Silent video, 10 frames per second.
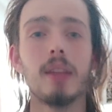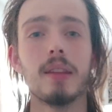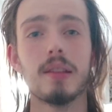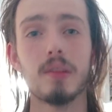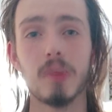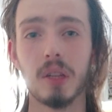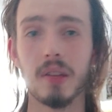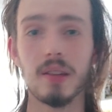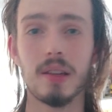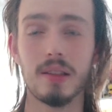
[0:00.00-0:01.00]
This is
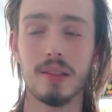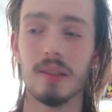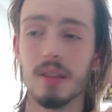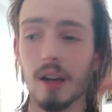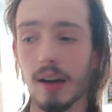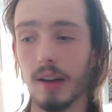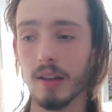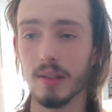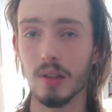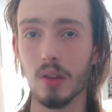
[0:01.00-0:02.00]
because it's the
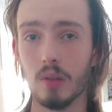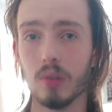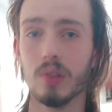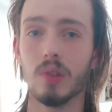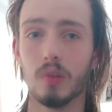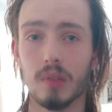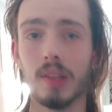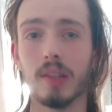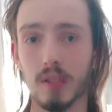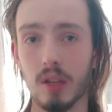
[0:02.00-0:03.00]
highest note, so it's
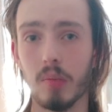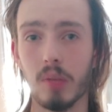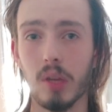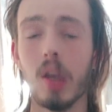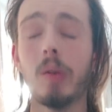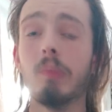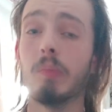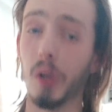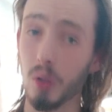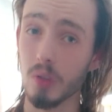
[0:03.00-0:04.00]
at the top.
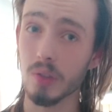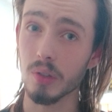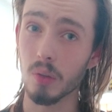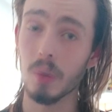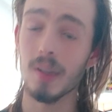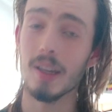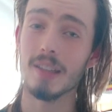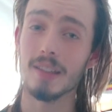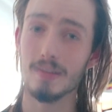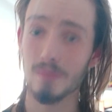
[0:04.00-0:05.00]
But also,
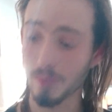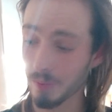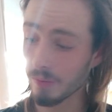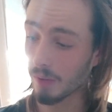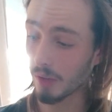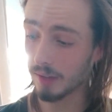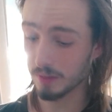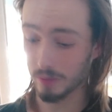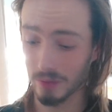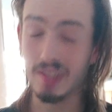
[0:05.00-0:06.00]
it's
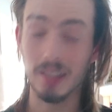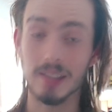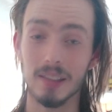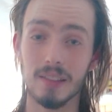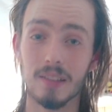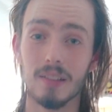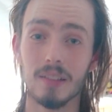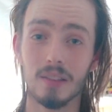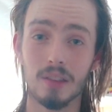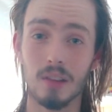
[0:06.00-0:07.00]
physically
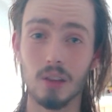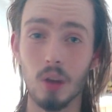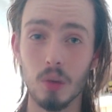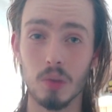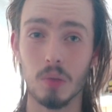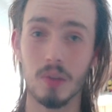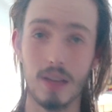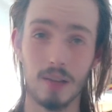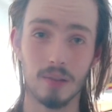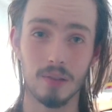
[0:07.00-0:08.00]
the lowest one
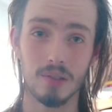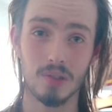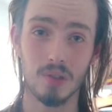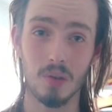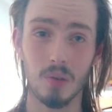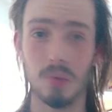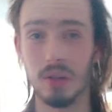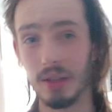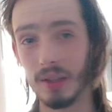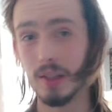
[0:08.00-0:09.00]
down. So,
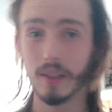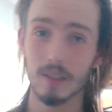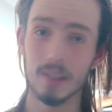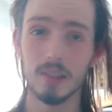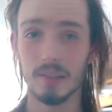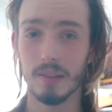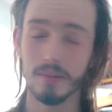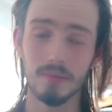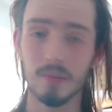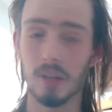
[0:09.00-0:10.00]

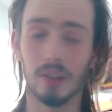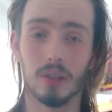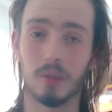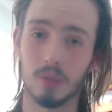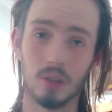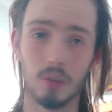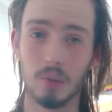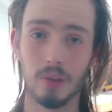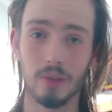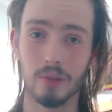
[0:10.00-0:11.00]
I don't know, call it
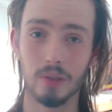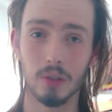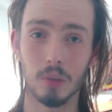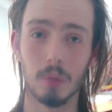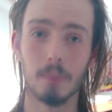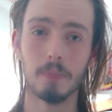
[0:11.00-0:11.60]
whatever the fuck you want.